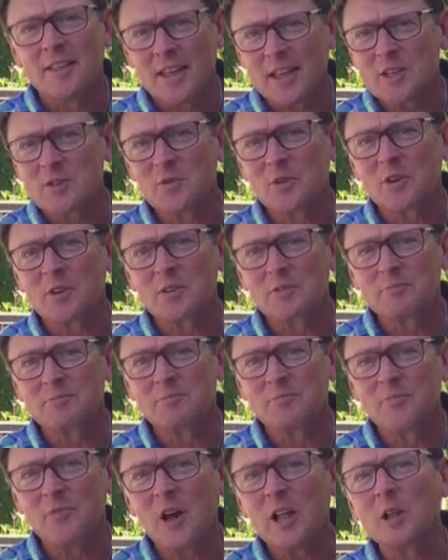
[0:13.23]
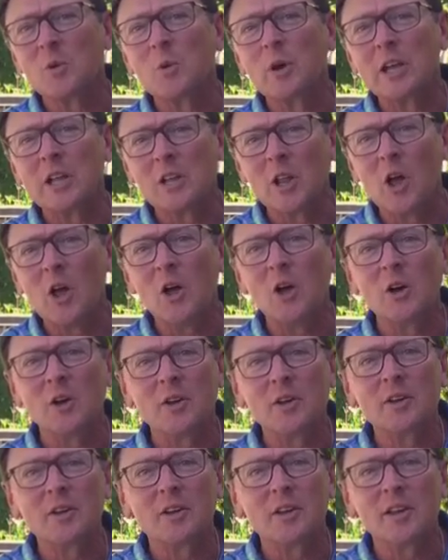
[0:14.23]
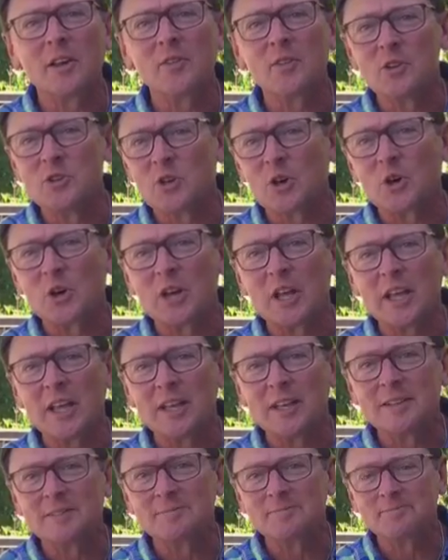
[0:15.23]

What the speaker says: Thanks for following along in the journey.